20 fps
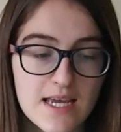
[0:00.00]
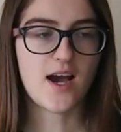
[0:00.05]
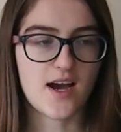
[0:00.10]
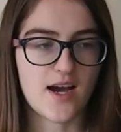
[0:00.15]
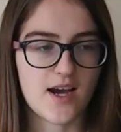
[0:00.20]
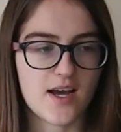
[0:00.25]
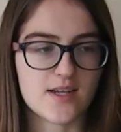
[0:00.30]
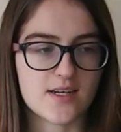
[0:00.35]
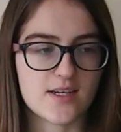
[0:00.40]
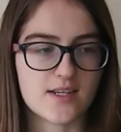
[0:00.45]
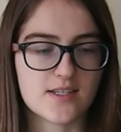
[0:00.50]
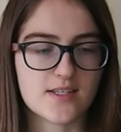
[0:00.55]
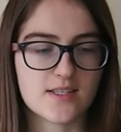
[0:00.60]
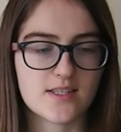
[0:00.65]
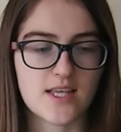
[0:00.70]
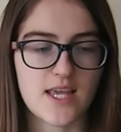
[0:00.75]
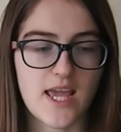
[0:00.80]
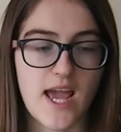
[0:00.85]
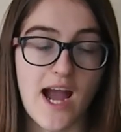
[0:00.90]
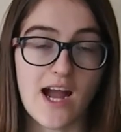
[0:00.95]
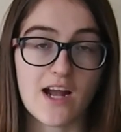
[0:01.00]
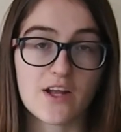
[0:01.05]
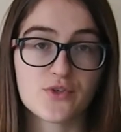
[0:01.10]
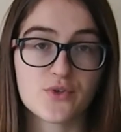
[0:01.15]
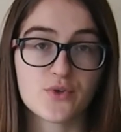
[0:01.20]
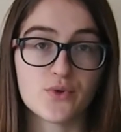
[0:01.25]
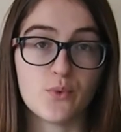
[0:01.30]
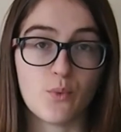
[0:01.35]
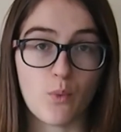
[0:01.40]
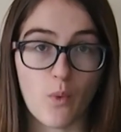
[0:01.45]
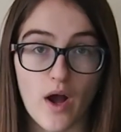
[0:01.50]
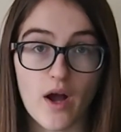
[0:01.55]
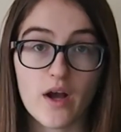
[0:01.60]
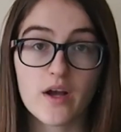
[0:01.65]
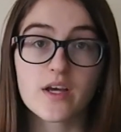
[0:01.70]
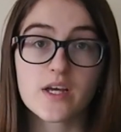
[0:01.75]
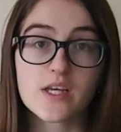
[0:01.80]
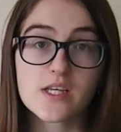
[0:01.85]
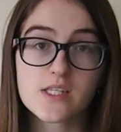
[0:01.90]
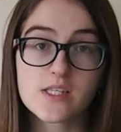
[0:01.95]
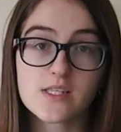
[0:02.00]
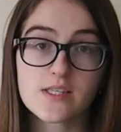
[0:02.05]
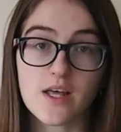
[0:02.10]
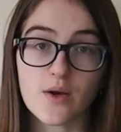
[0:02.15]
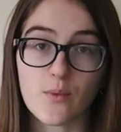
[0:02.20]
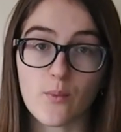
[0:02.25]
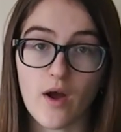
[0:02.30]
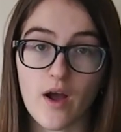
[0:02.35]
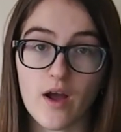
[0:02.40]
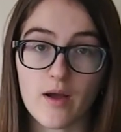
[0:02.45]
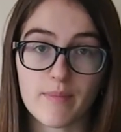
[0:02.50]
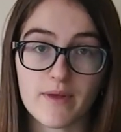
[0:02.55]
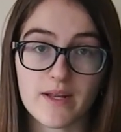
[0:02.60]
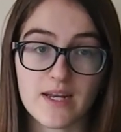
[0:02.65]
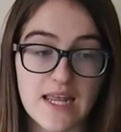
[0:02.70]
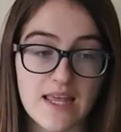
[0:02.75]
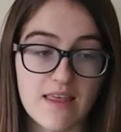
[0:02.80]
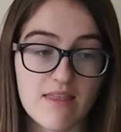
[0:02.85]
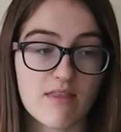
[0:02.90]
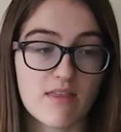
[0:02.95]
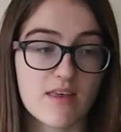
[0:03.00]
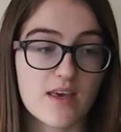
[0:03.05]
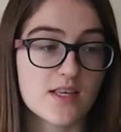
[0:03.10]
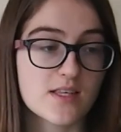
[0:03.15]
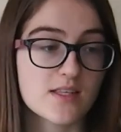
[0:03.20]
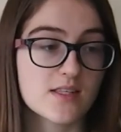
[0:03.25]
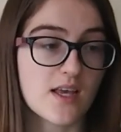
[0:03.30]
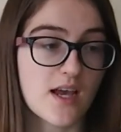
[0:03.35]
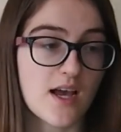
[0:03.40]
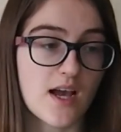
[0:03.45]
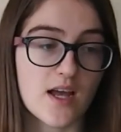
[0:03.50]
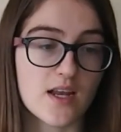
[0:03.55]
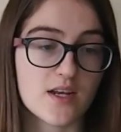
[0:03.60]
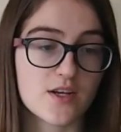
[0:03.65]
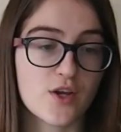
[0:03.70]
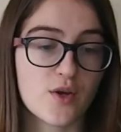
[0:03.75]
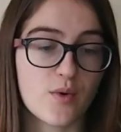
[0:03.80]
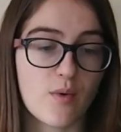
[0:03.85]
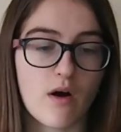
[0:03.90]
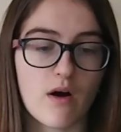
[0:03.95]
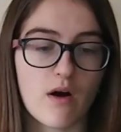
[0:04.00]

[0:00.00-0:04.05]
and the actual workers that work beneath this and who